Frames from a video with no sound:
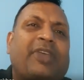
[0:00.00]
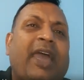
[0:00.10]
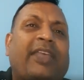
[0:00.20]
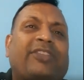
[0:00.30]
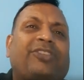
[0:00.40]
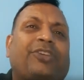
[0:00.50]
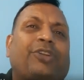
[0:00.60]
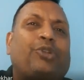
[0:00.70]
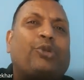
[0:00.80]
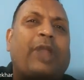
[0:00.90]
has
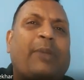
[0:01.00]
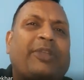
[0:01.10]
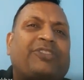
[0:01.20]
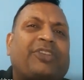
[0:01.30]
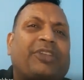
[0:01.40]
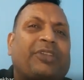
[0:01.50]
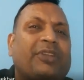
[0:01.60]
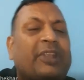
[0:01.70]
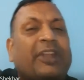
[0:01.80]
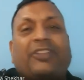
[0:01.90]
two dimensions
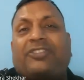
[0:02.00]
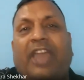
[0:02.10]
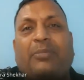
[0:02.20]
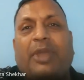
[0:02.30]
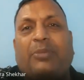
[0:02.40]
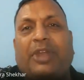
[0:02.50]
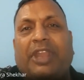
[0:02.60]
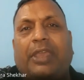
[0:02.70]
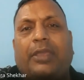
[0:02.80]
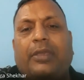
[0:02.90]
that is, time and money.